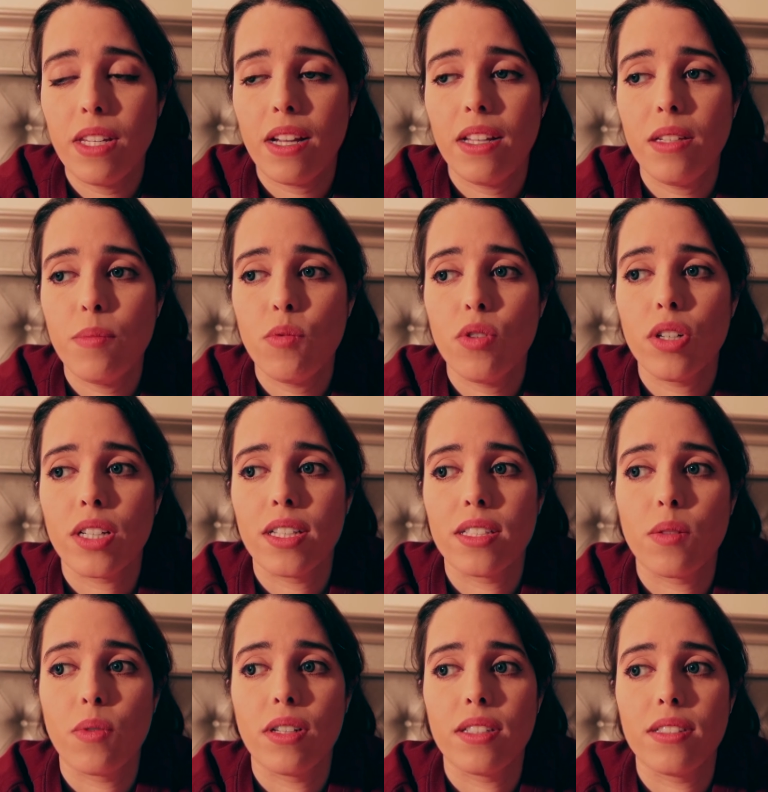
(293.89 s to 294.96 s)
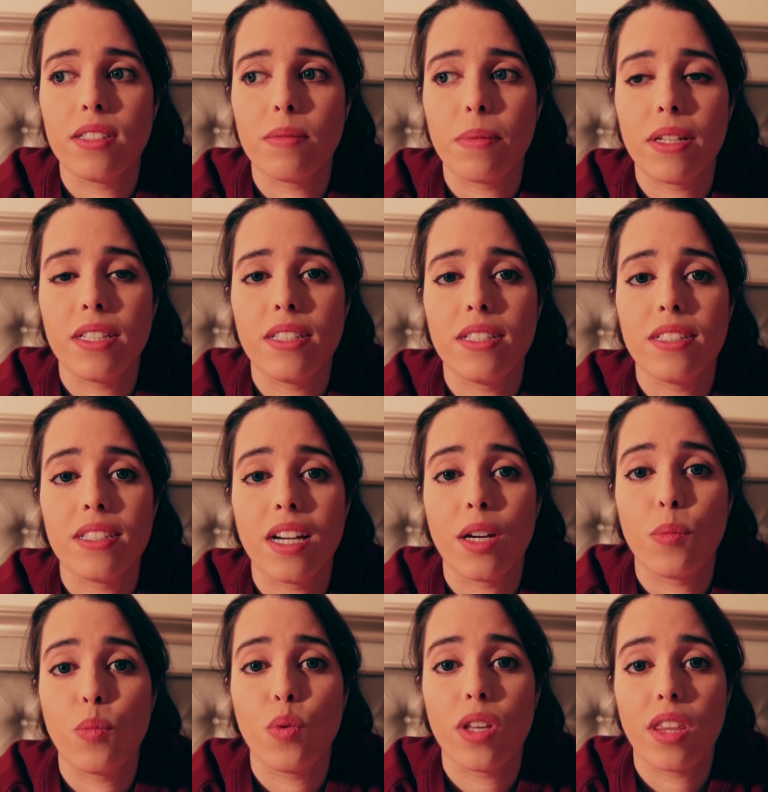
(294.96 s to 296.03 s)
anymore because I wanted to spend
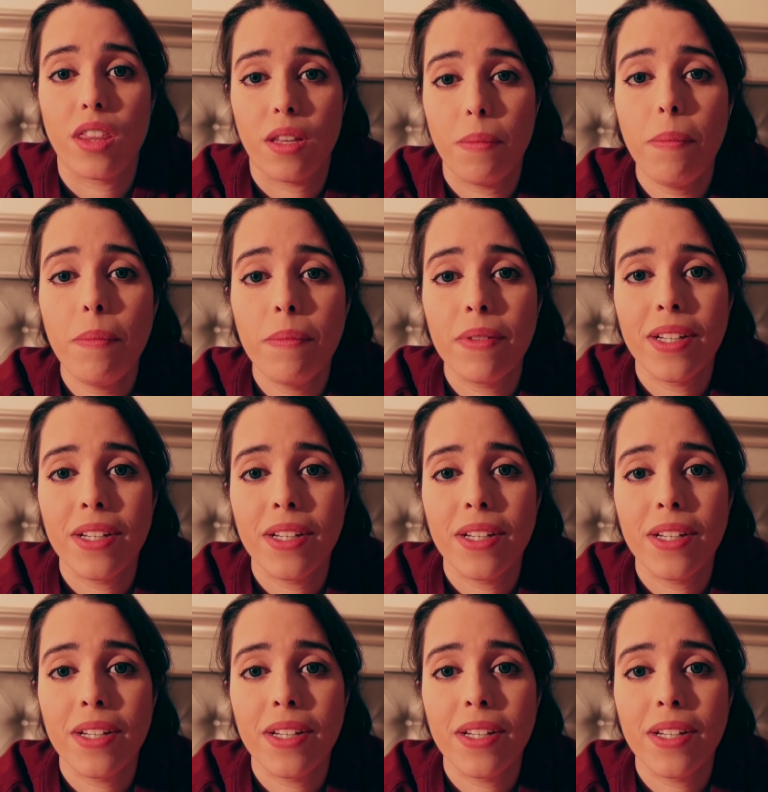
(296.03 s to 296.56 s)
time with them,